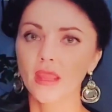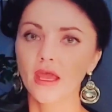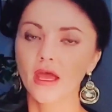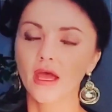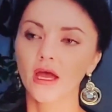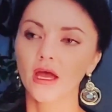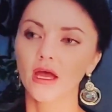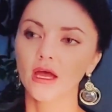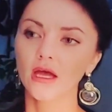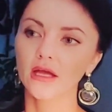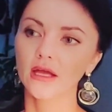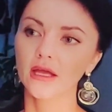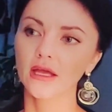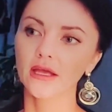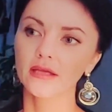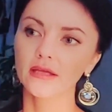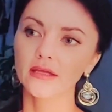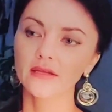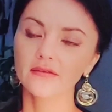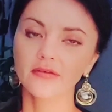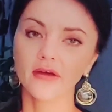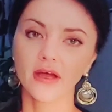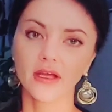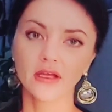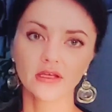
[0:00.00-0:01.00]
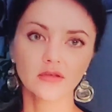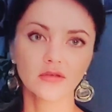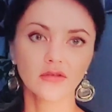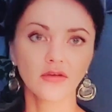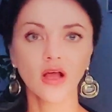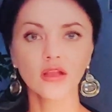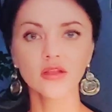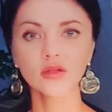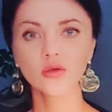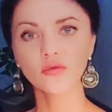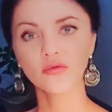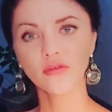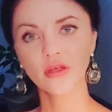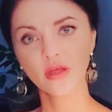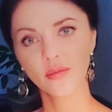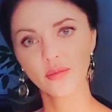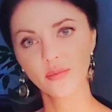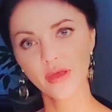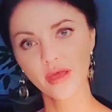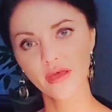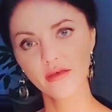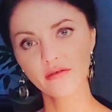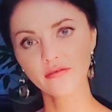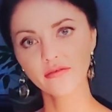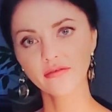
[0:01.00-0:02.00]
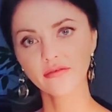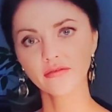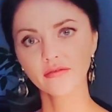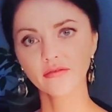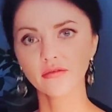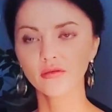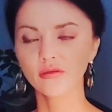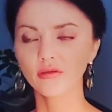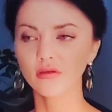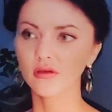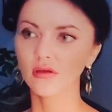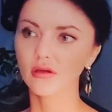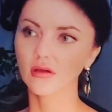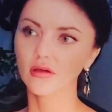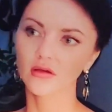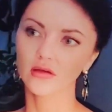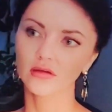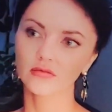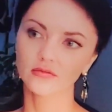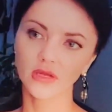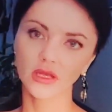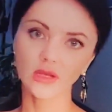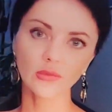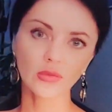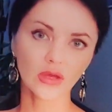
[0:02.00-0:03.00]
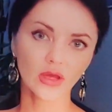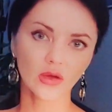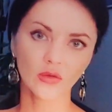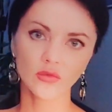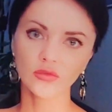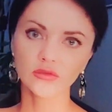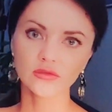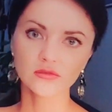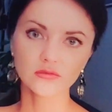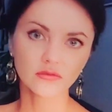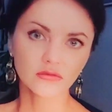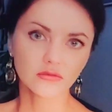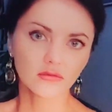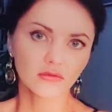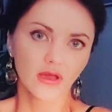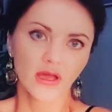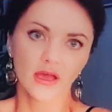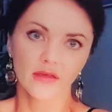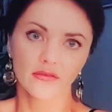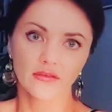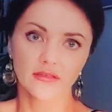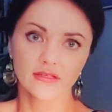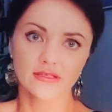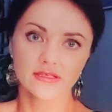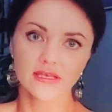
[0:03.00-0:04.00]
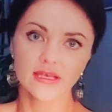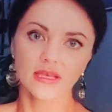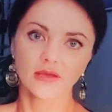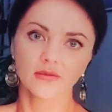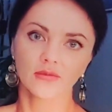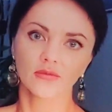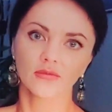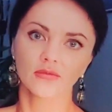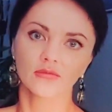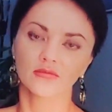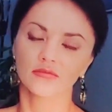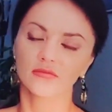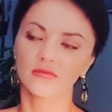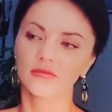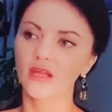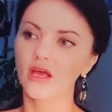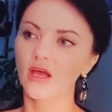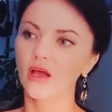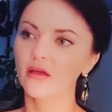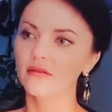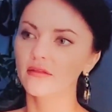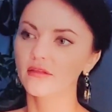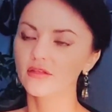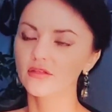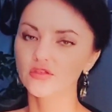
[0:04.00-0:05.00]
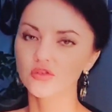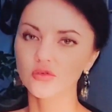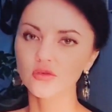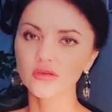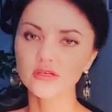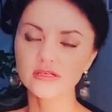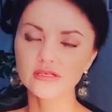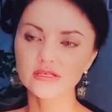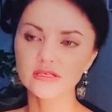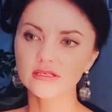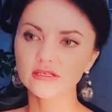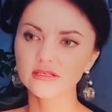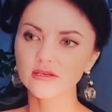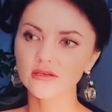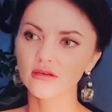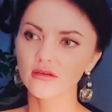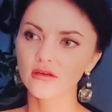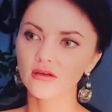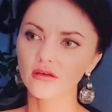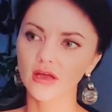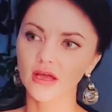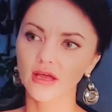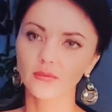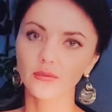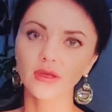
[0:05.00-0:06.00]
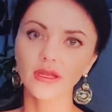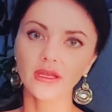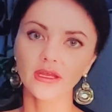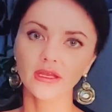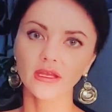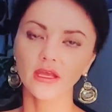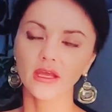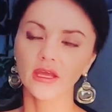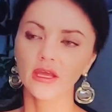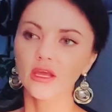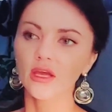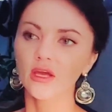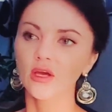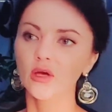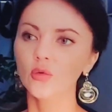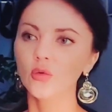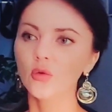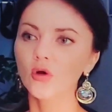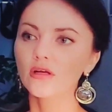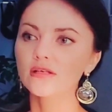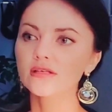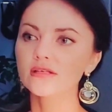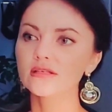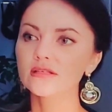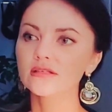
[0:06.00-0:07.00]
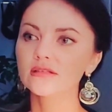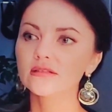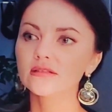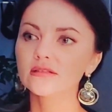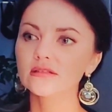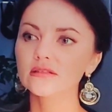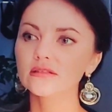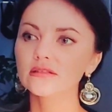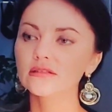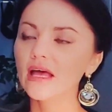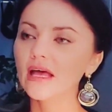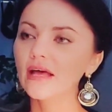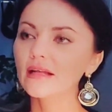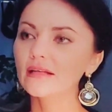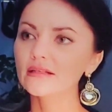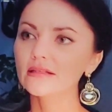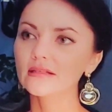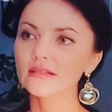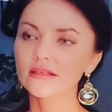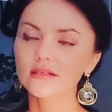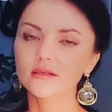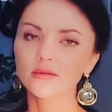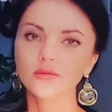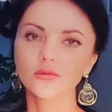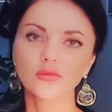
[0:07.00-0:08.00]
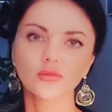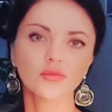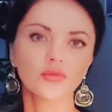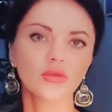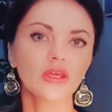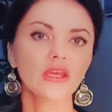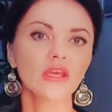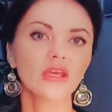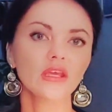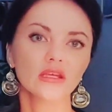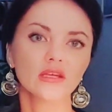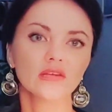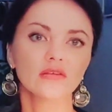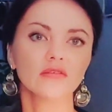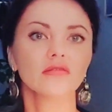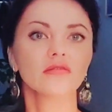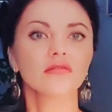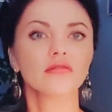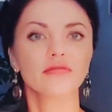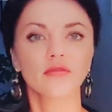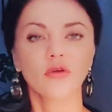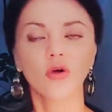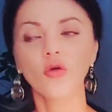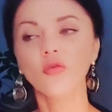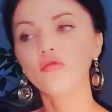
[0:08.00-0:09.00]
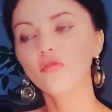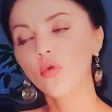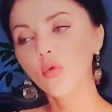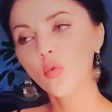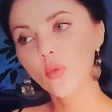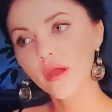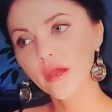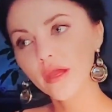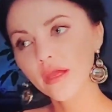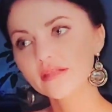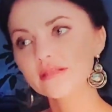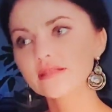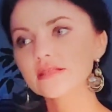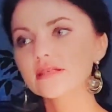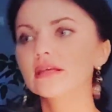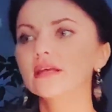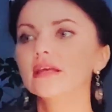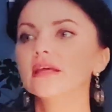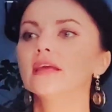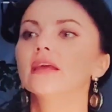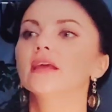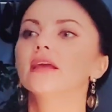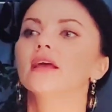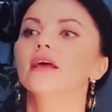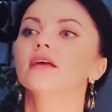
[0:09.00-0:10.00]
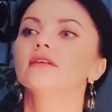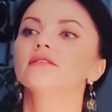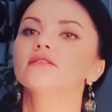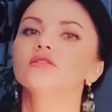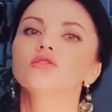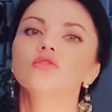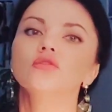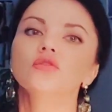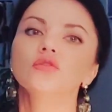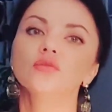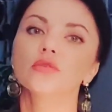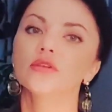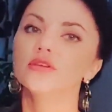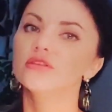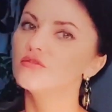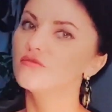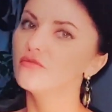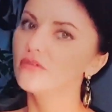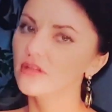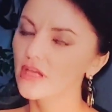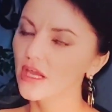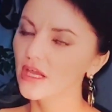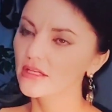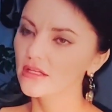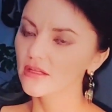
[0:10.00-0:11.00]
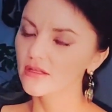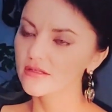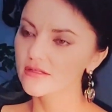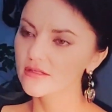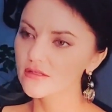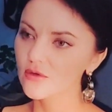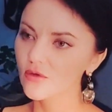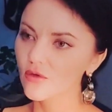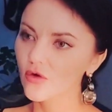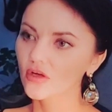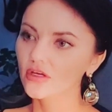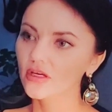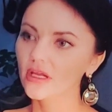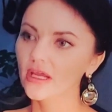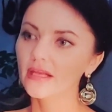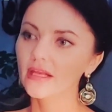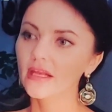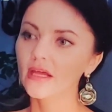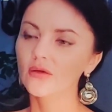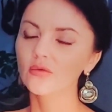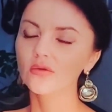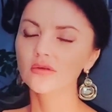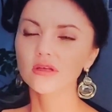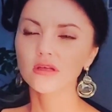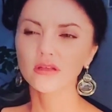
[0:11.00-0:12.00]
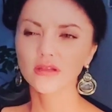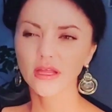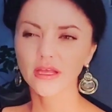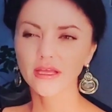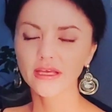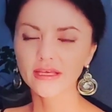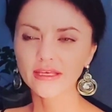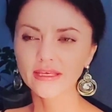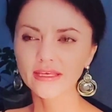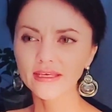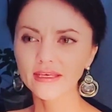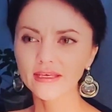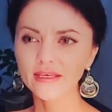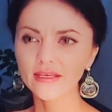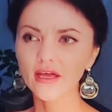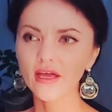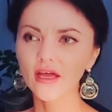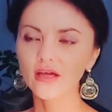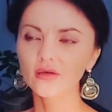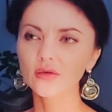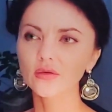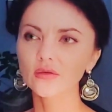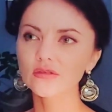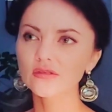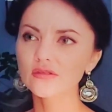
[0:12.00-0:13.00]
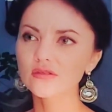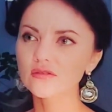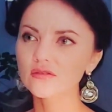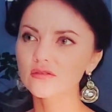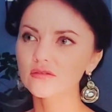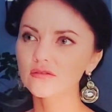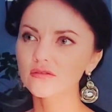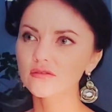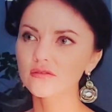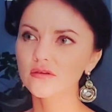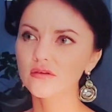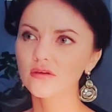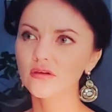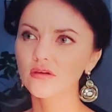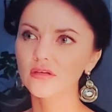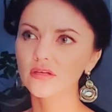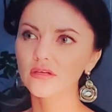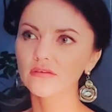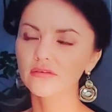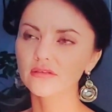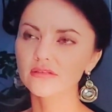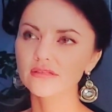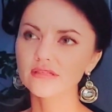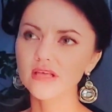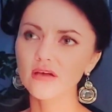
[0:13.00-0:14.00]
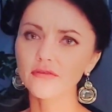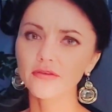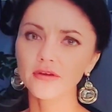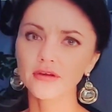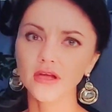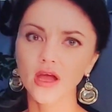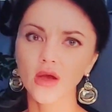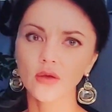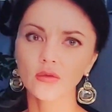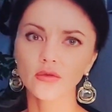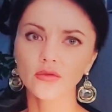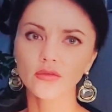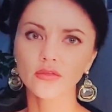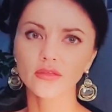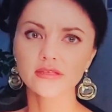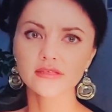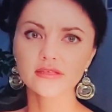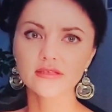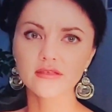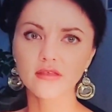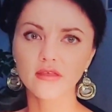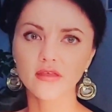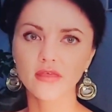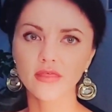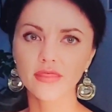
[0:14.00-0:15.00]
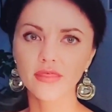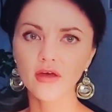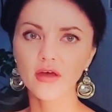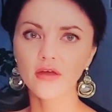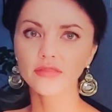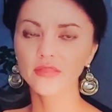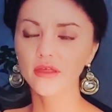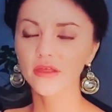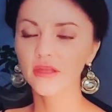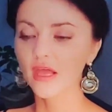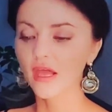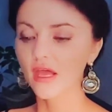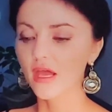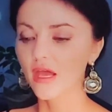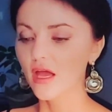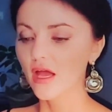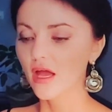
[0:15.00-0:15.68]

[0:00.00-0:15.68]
Uh, and if I follow the path, uh, maybe I would have the same. The choice is I made was not being overweight, to rejuvenate and so on. And I was like a kid, I was uh, even suffering out of this thought that